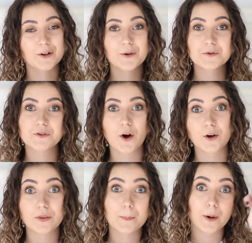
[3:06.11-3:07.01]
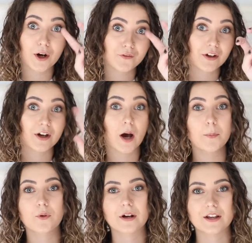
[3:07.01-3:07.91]
go stalk the perfect
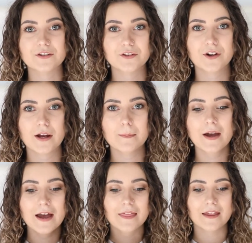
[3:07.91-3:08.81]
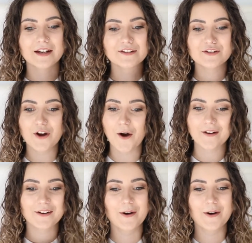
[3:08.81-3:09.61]
couple on Instagram, that is not